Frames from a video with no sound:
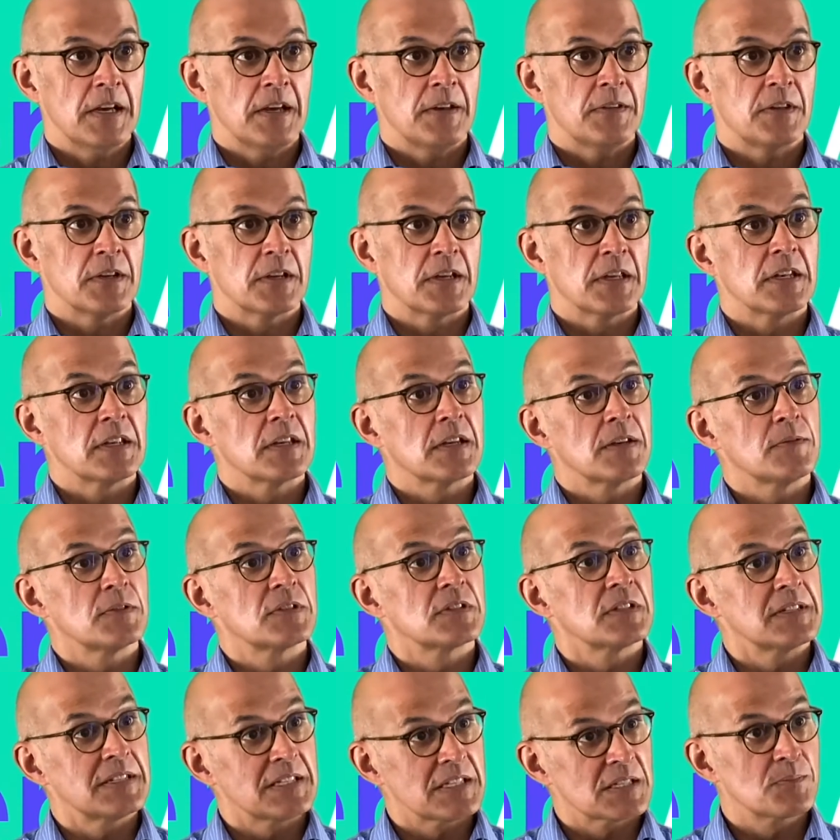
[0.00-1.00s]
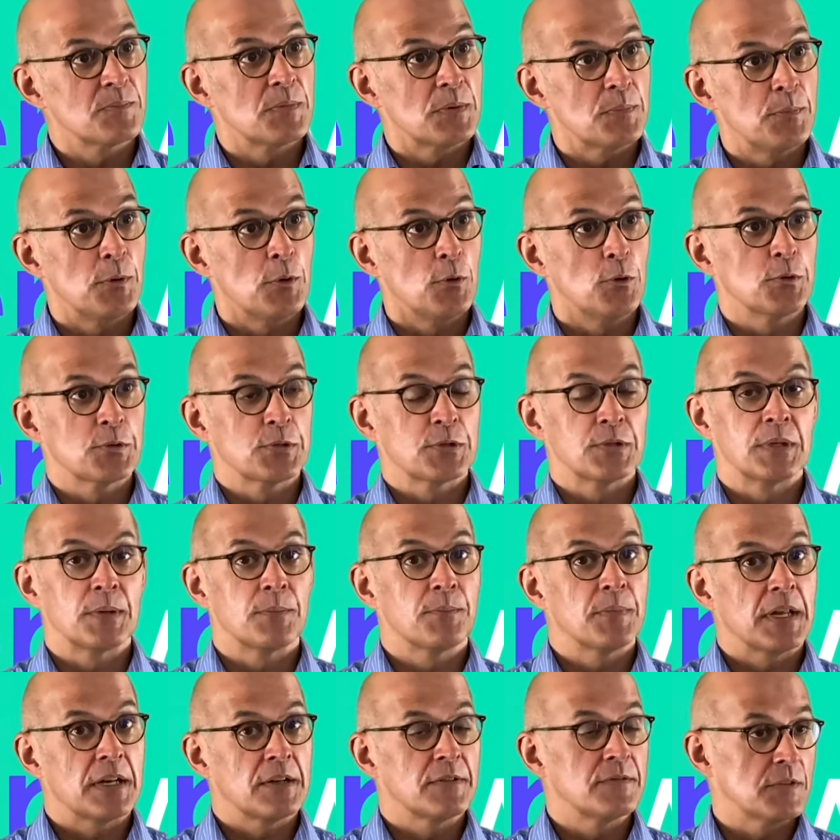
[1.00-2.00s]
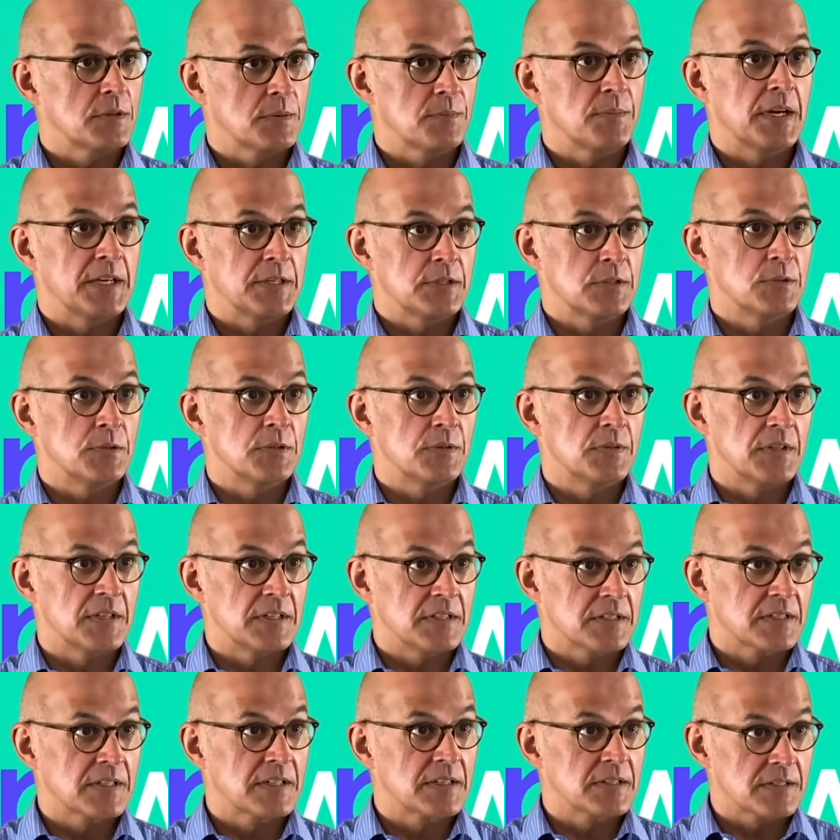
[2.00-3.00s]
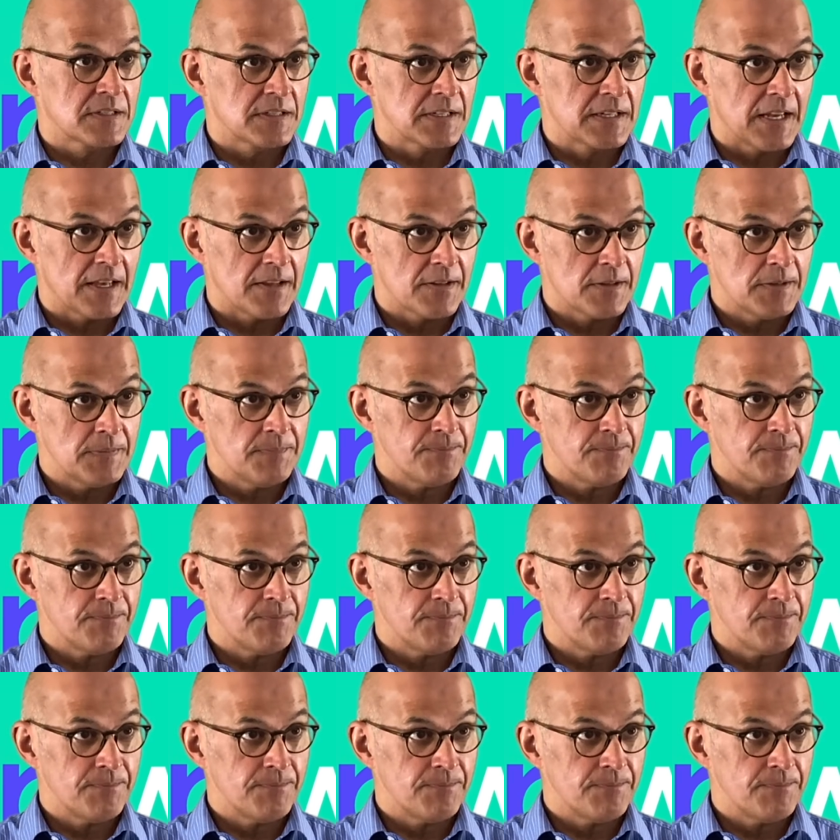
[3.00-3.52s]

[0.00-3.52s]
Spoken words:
They're going to give us a disproportionate benefit by doing these things together.